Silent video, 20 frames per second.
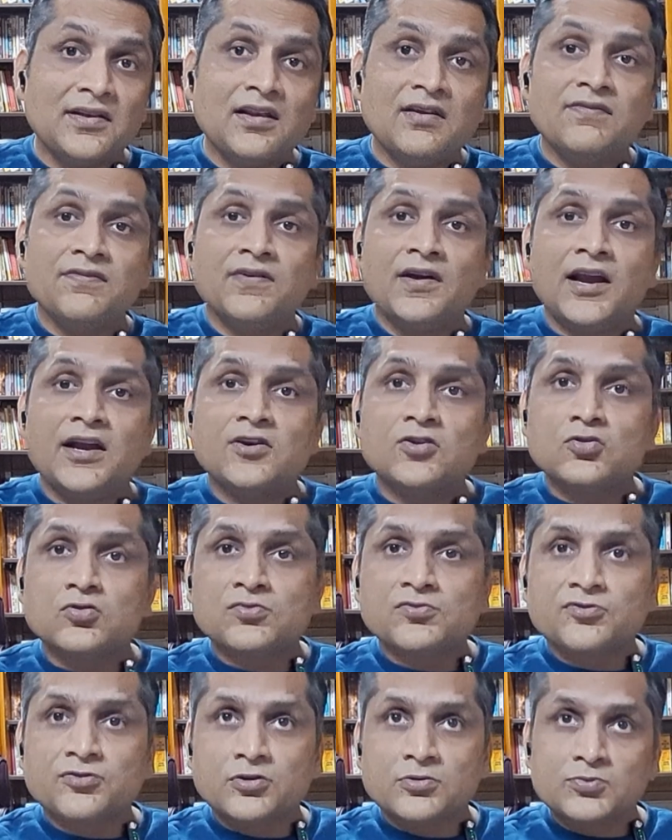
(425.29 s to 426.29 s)
enough
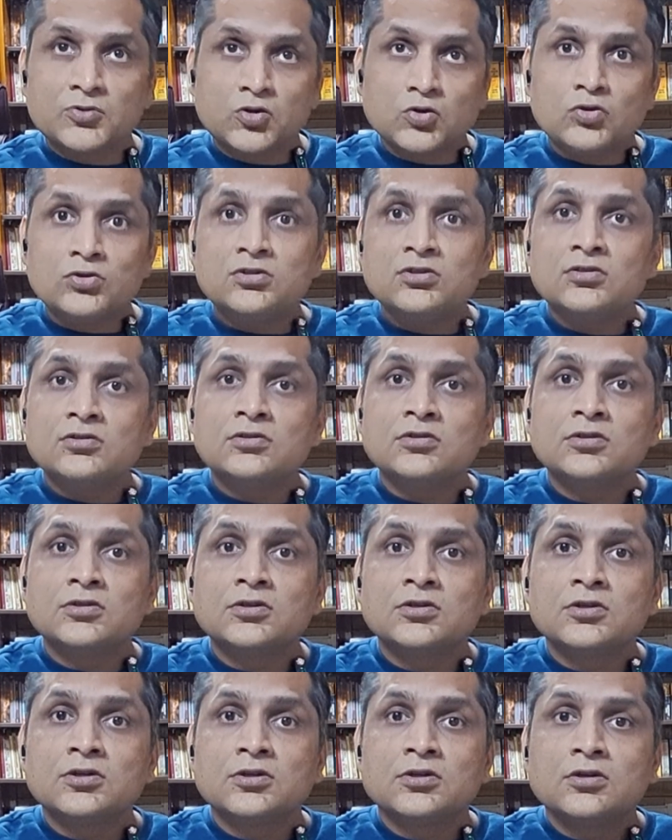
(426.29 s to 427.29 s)
headroom from growth
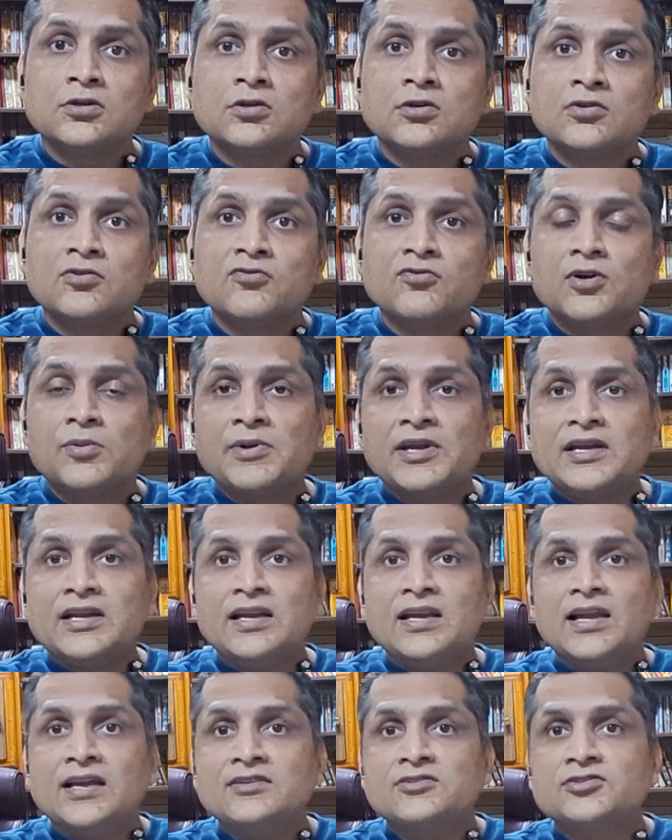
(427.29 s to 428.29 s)
from an
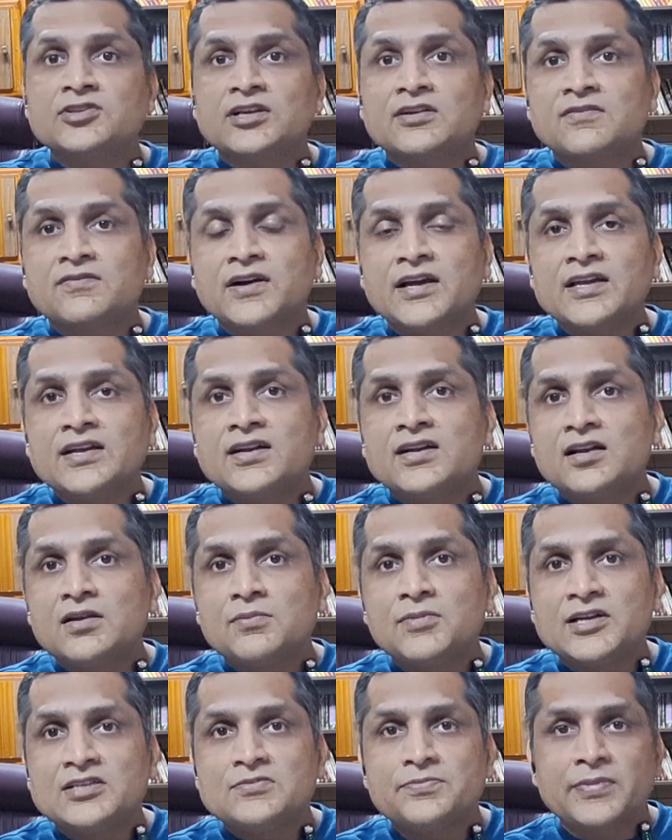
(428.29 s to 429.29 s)
electric vehicle
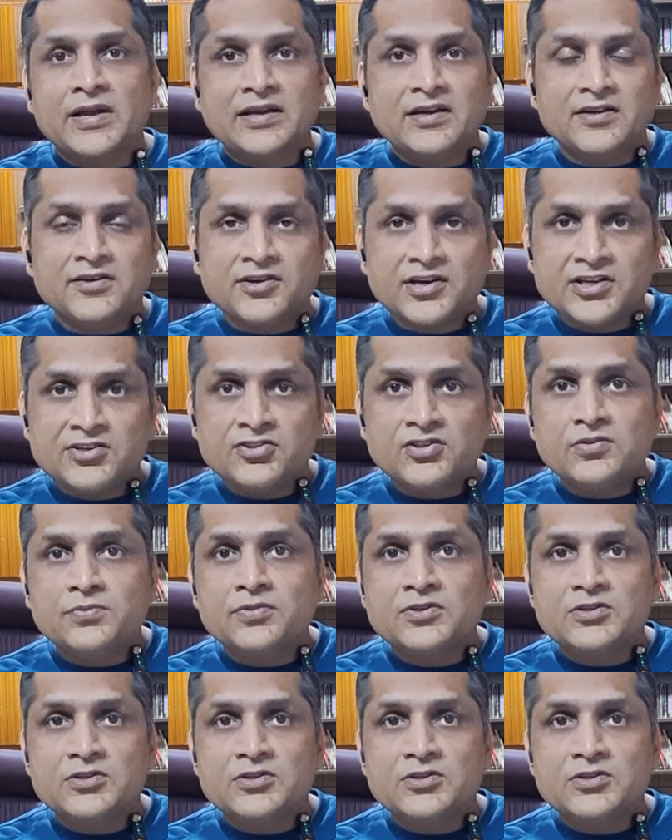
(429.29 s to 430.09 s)
bus penetration